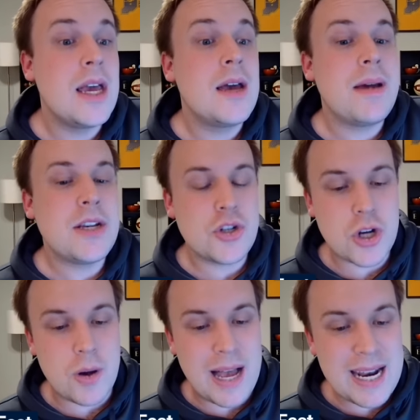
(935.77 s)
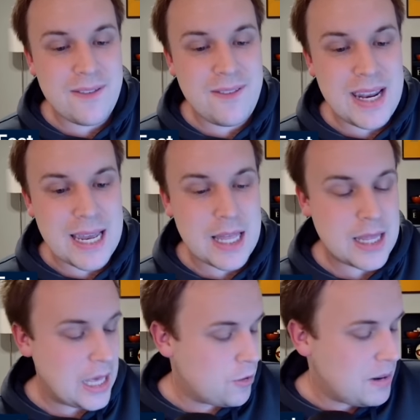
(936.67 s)
Pacers go undefeated.
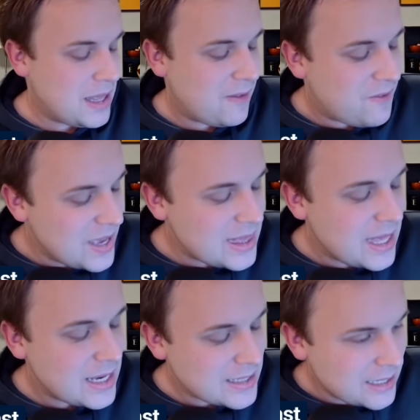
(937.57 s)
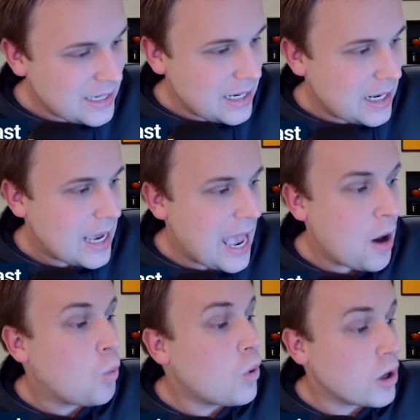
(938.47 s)
They would be the fifth seed at
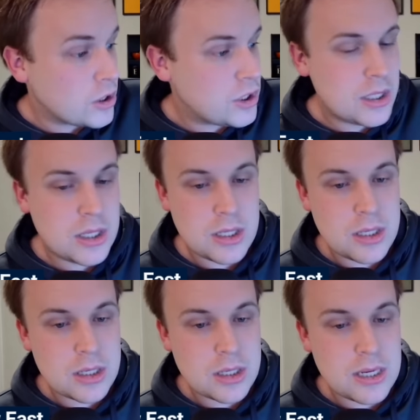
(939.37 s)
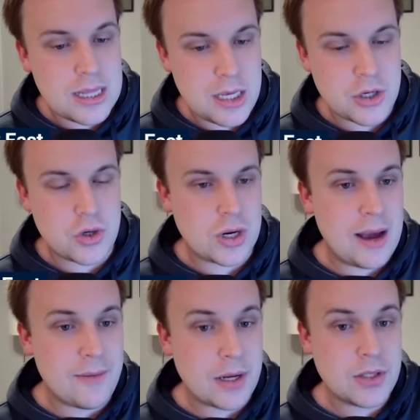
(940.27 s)
worst in the Eastern
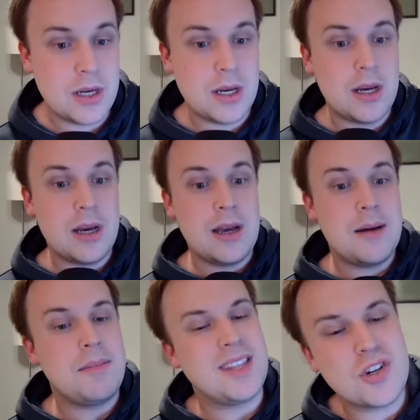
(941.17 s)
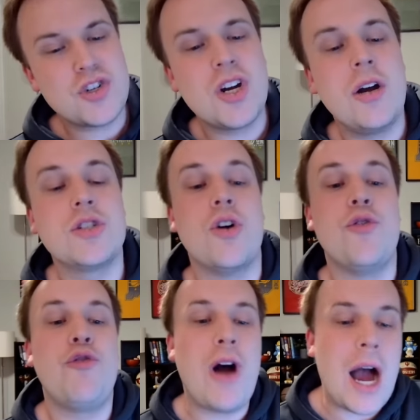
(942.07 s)
Conference. But their scenarios go
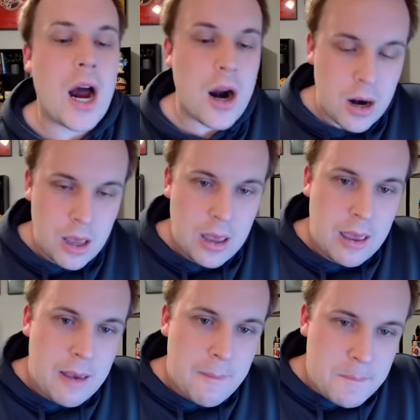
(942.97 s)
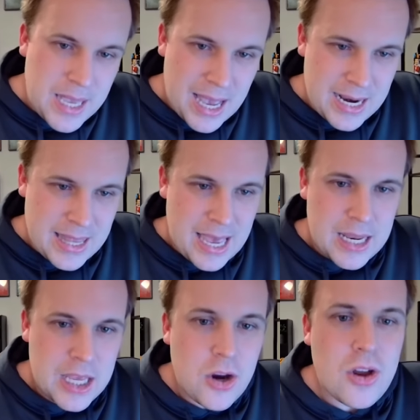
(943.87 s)
far beyond that.
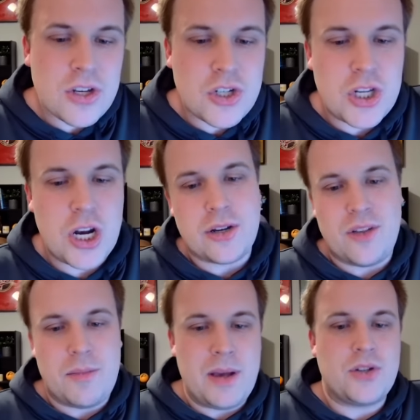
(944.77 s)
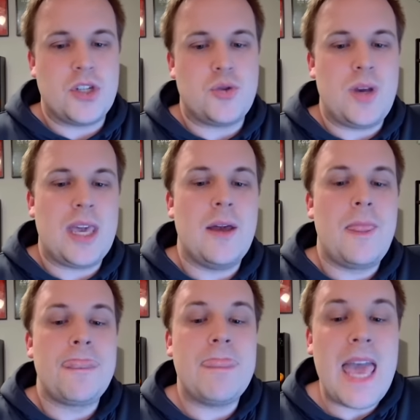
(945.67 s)
Here are the scenarios for the Pacers this week.
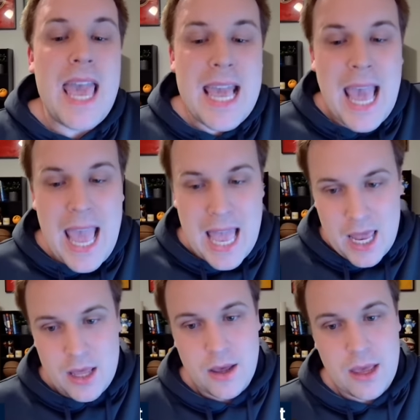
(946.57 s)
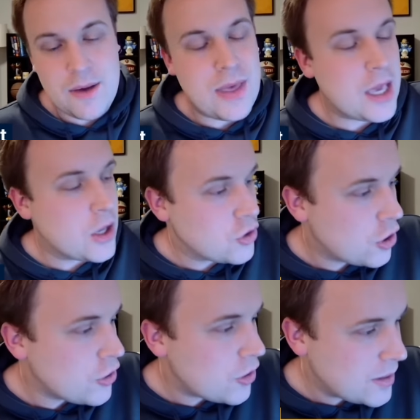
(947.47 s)
They can, if they
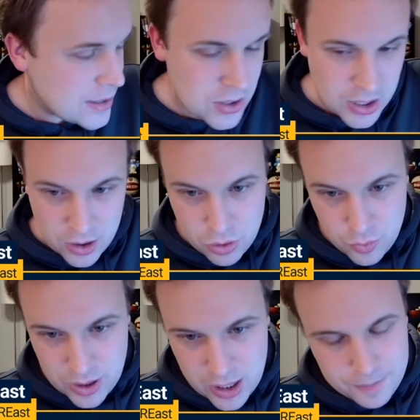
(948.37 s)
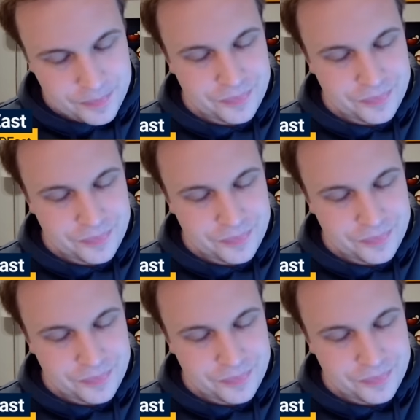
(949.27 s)
control their own destiny and go 3-0,